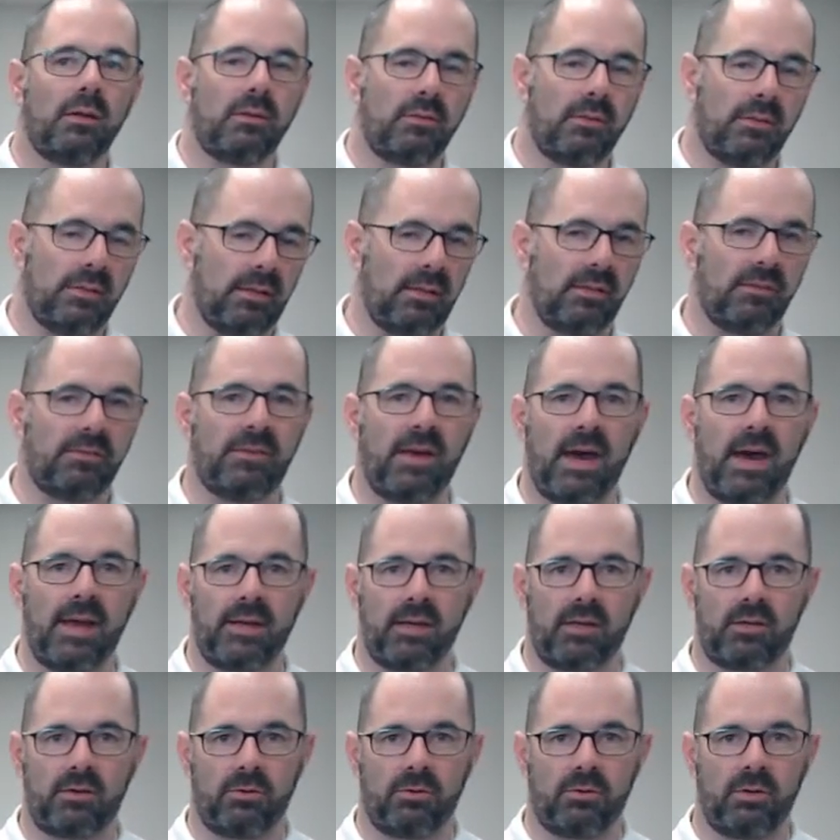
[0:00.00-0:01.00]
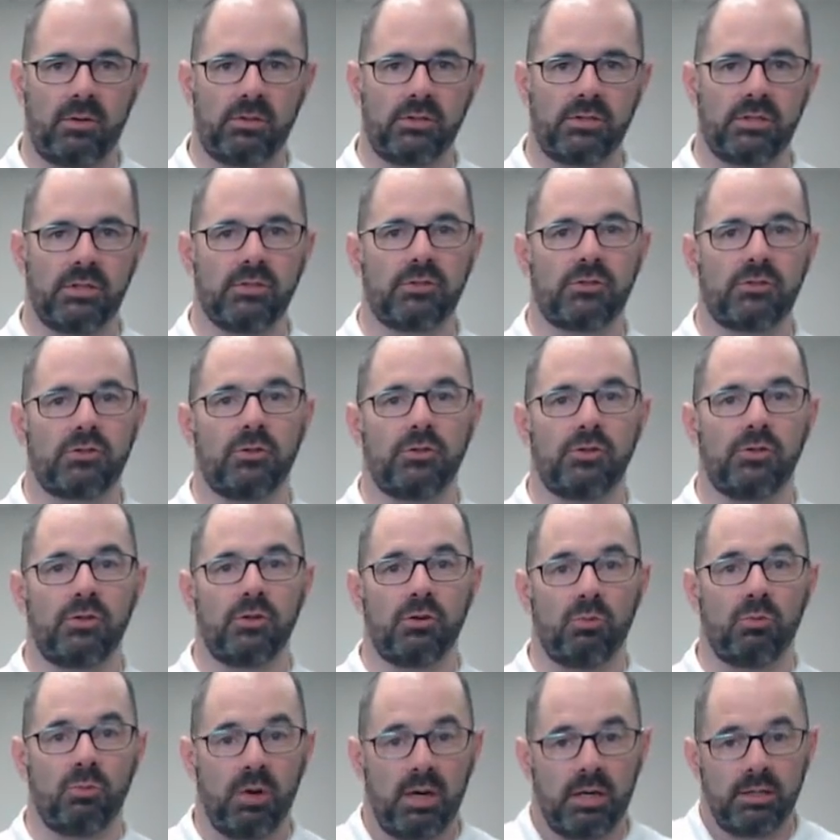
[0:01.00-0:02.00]
galvanic corrosion. So
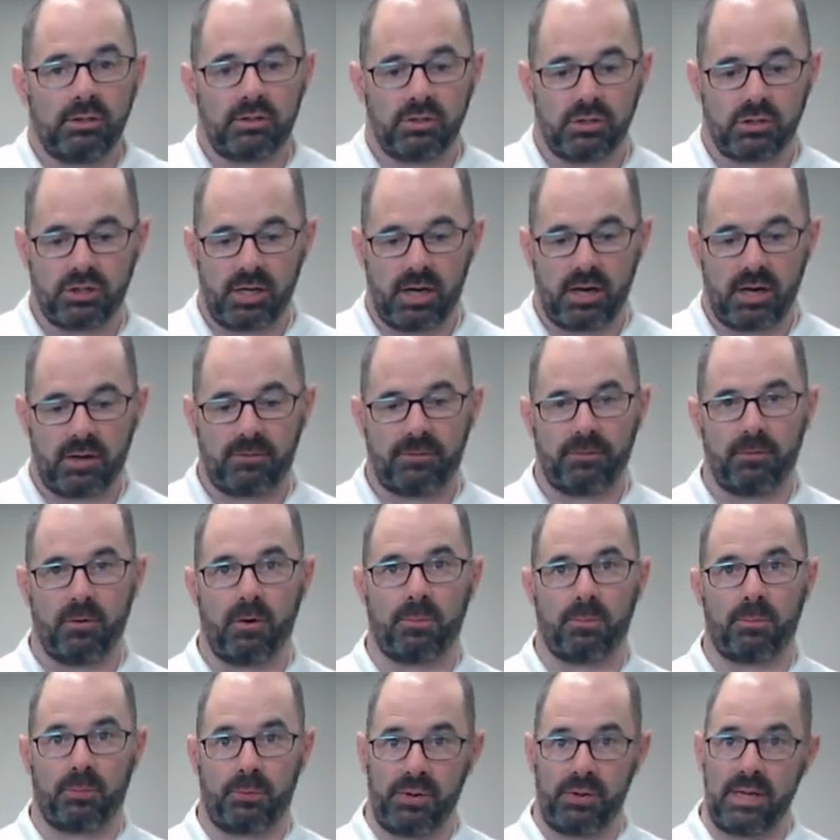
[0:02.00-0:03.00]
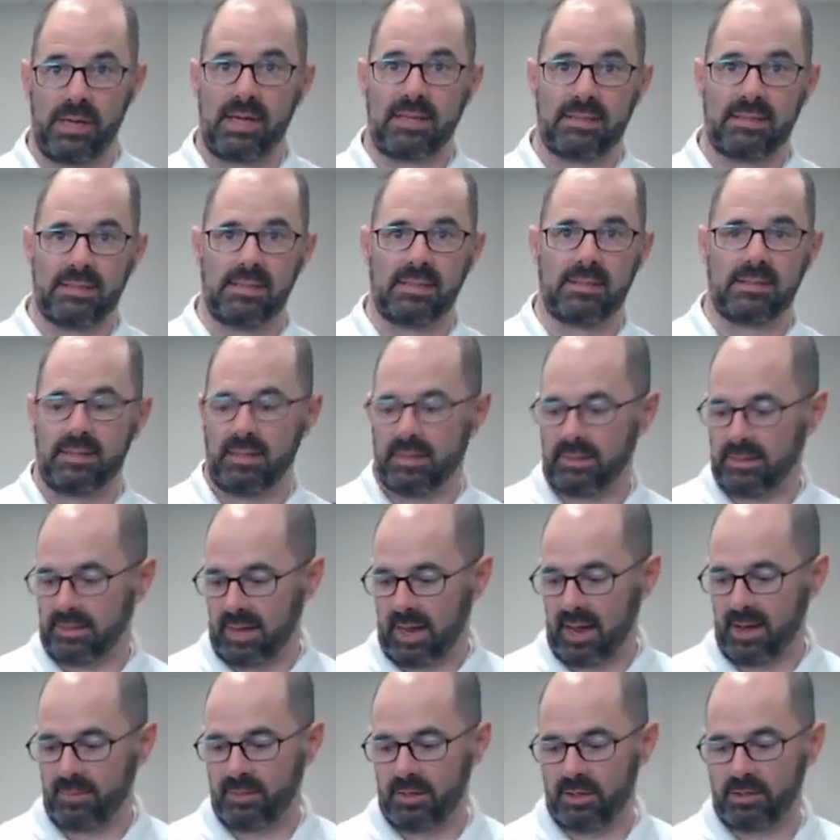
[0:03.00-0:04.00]
you'll want to check for pre-existing
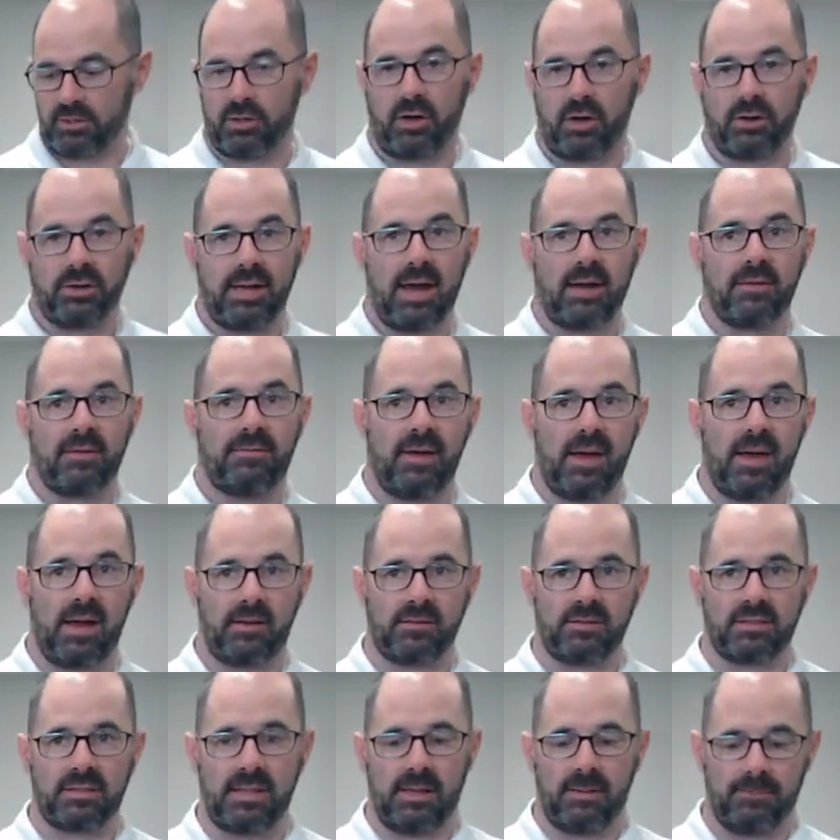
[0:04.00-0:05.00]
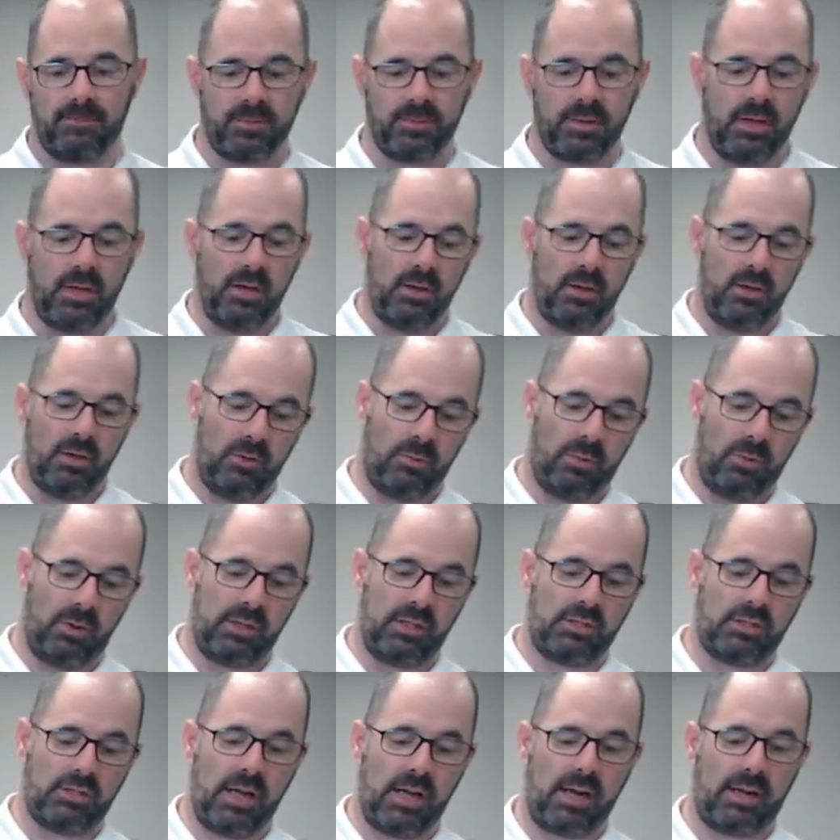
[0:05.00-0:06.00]
damage on that valve stem. You want
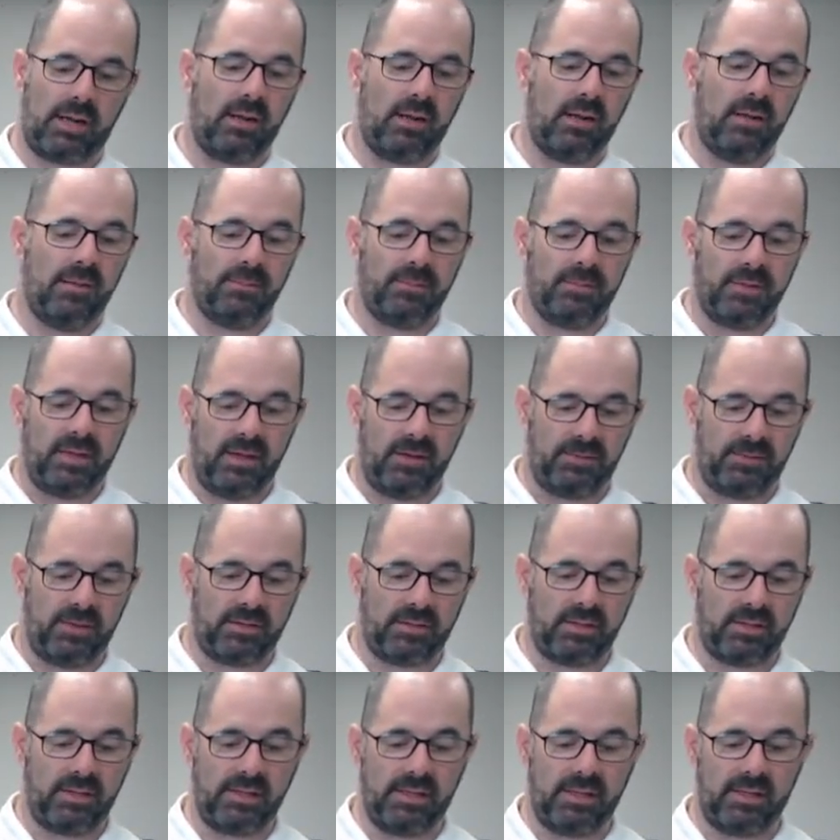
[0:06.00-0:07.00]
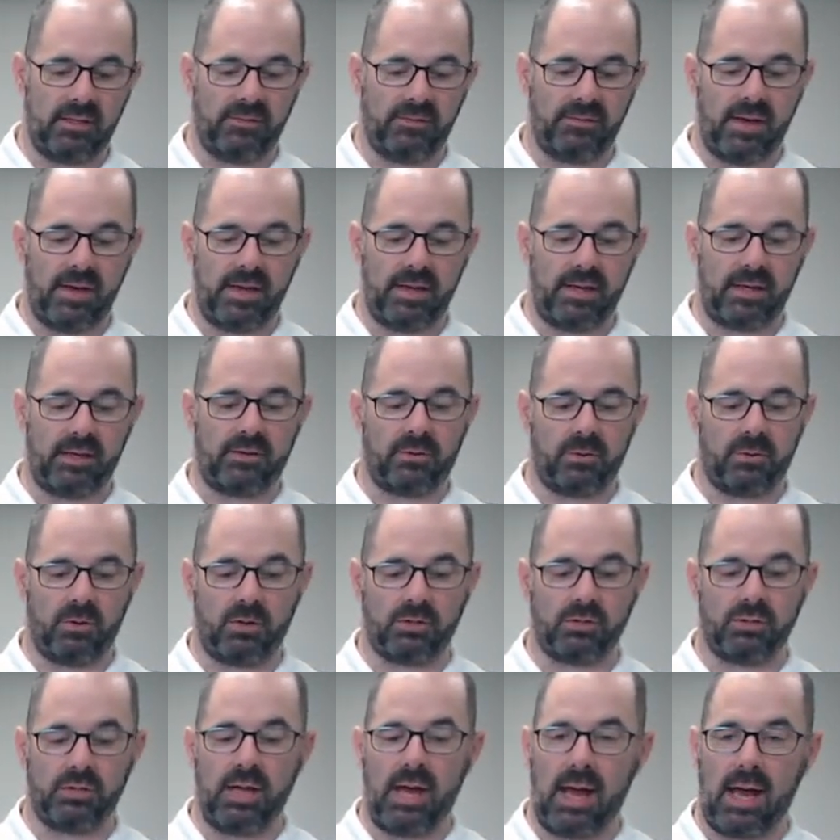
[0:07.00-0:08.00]
to check if there's any galvanic
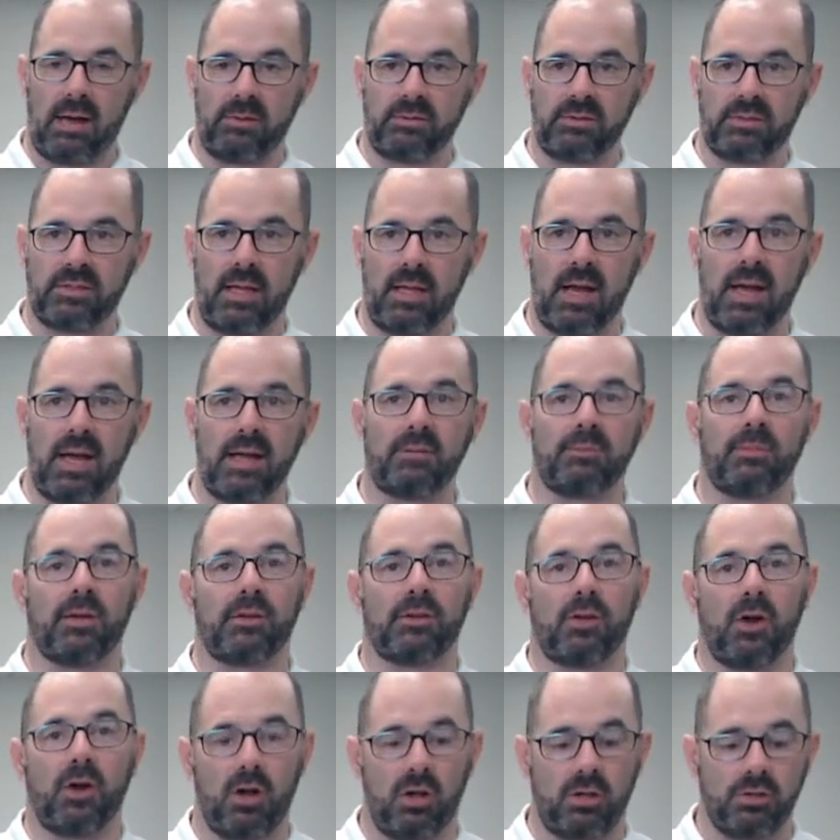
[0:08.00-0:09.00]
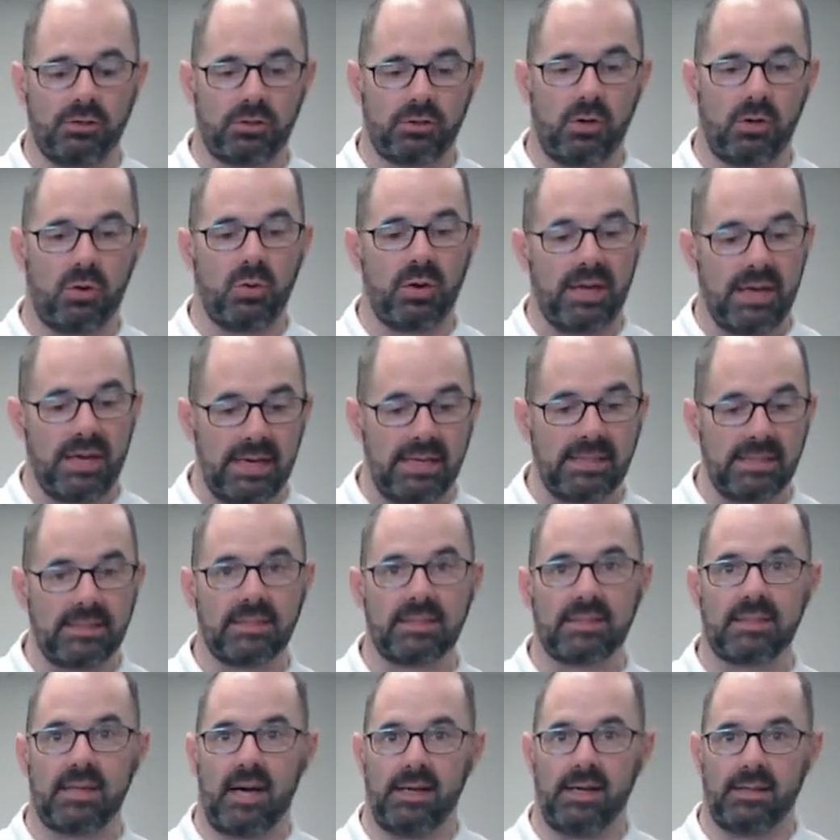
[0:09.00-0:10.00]
corrosion outside, but also
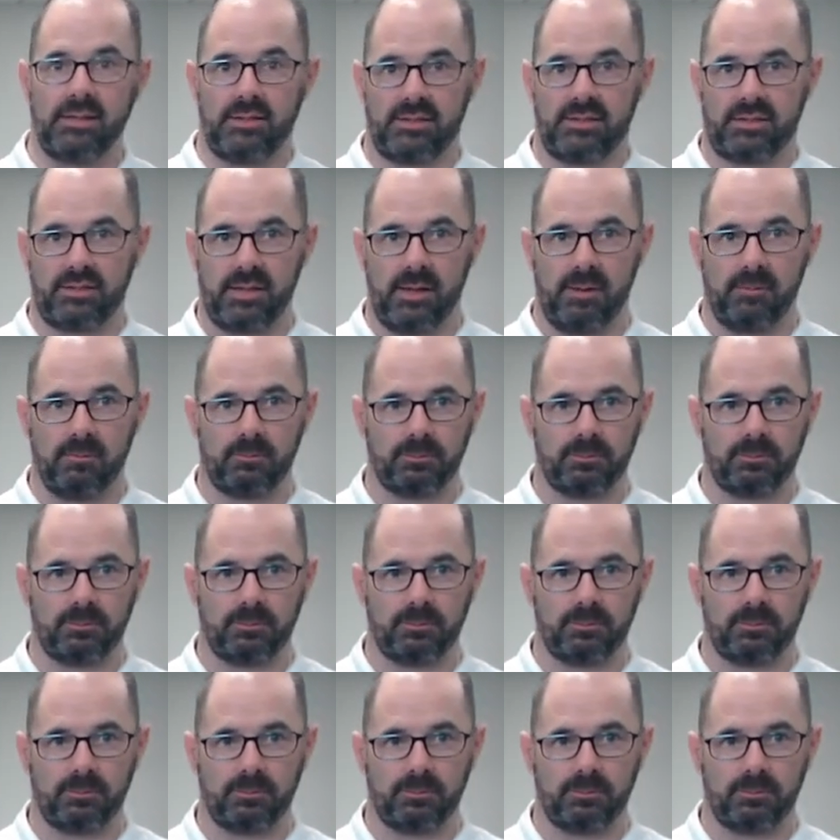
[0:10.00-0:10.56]
inside the stem.